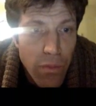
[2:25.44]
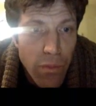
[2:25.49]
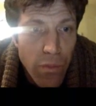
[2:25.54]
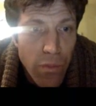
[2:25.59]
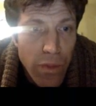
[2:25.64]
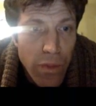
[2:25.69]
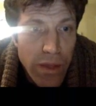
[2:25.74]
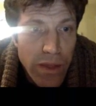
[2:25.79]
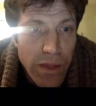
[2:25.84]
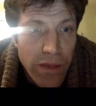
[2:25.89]

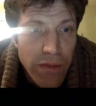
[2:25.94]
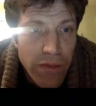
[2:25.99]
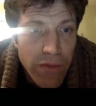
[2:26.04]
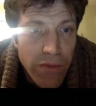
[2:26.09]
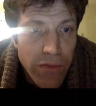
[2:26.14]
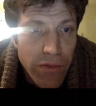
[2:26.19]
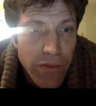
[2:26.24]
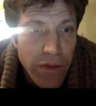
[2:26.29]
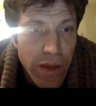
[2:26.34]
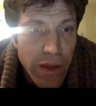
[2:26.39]
we can
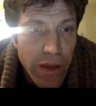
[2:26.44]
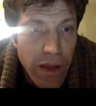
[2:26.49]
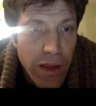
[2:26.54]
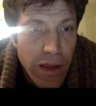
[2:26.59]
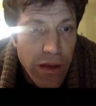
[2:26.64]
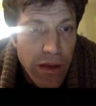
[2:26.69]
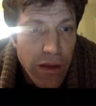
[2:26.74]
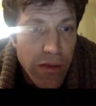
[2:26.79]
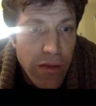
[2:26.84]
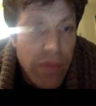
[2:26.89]
look at,
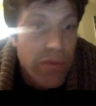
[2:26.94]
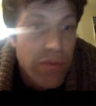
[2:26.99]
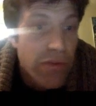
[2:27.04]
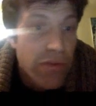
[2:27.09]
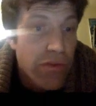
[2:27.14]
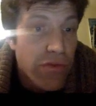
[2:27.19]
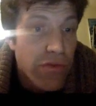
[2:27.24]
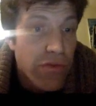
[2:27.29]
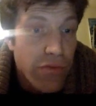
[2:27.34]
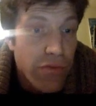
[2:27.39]
this
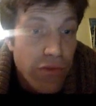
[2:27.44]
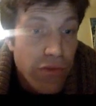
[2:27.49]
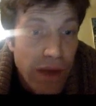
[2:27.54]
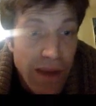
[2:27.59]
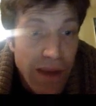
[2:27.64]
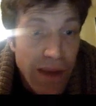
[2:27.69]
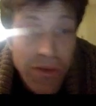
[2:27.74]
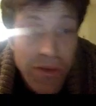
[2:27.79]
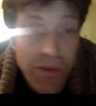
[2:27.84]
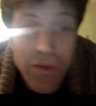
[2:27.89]
is
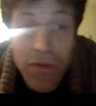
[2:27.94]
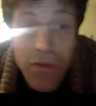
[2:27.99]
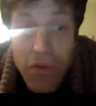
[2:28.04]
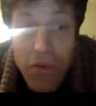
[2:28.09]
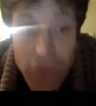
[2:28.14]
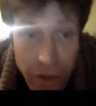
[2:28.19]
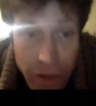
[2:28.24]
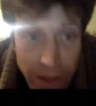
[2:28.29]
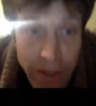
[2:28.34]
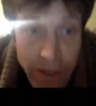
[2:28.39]
graphing
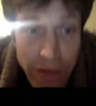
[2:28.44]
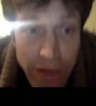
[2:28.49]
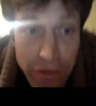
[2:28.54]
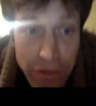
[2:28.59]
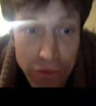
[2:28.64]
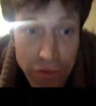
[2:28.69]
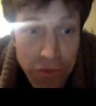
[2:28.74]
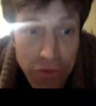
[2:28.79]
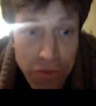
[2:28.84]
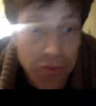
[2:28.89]

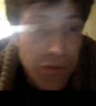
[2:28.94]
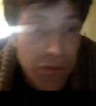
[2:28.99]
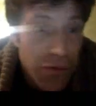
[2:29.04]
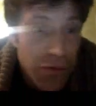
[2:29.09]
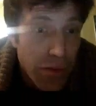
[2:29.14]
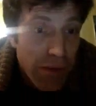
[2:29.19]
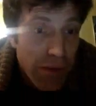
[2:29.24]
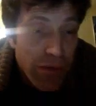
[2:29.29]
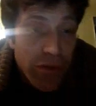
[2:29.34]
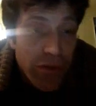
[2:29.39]
lines. So
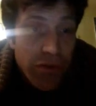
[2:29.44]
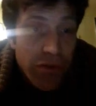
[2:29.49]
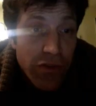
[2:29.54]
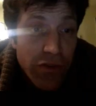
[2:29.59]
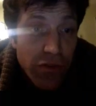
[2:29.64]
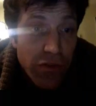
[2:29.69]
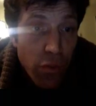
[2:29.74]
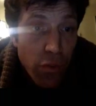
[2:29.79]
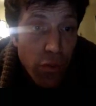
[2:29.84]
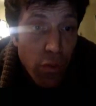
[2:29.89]
whenever it's
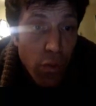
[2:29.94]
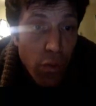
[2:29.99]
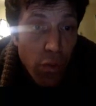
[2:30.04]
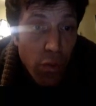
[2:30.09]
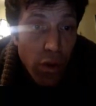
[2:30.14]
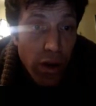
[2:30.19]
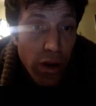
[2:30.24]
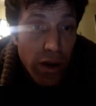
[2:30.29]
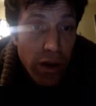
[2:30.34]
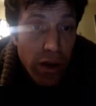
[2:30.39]
just
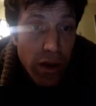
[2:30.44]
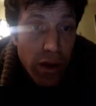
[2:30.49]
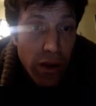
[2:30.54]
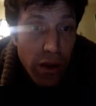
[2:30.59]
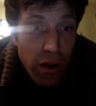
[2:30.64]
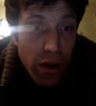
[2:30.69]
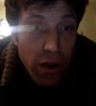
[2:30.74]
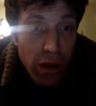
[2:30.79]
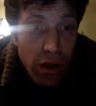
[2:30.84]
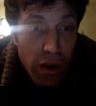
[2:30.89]
one
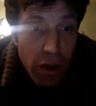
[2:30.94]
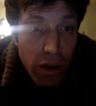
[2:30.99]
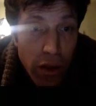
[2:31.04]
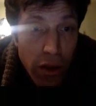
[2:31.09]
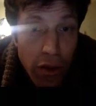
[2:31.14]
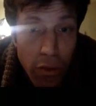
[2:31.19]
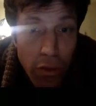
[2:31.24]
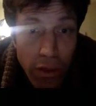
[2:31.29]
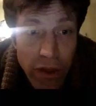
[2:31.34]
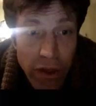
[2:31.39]

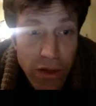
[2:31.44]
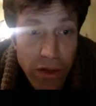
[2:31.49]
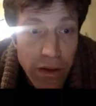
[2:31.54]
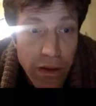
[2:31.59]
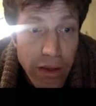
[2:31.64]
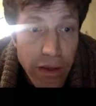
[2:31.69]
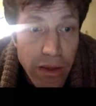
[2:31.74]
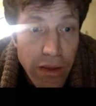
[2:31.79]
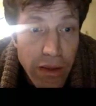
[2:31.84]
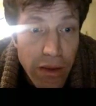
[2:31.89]

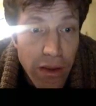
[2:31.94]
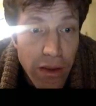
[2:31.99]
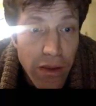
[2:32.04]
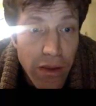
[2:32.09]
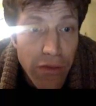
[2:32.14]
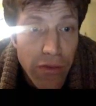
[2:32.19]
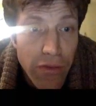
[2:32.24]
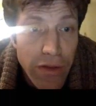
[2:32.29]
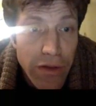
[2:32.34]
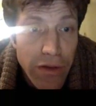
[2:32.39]
like a
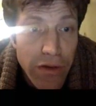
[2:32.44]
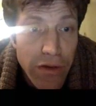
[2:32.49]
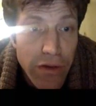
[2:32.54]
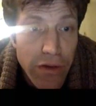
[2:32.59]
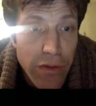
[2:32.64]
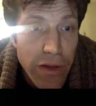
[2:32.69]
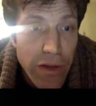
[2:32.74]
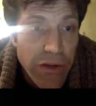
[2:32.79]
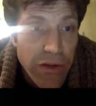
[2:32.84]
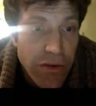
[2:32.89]
linear
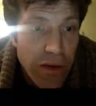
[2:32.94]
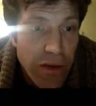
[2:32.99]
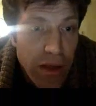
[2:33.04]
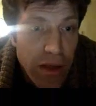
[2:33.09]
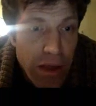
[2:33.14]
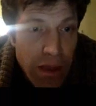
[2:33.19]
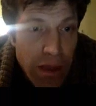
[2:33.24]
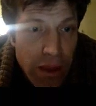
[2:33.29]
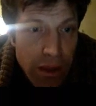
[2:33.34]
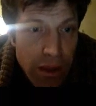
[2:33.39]
equation,
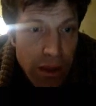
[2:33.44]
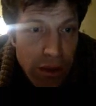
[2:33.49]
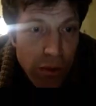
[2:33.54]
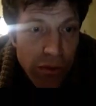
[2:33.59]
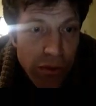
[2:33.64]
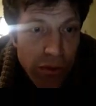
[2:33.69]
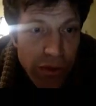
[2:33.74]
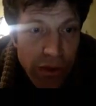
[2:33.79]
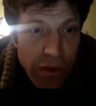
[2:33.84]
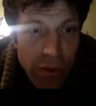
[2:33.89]
you were
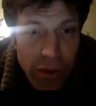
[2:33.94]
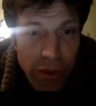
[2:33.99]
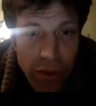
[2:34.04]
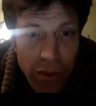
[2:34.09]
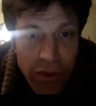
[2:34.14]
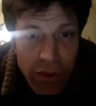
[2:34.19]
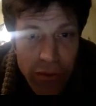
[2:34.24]
saying we could always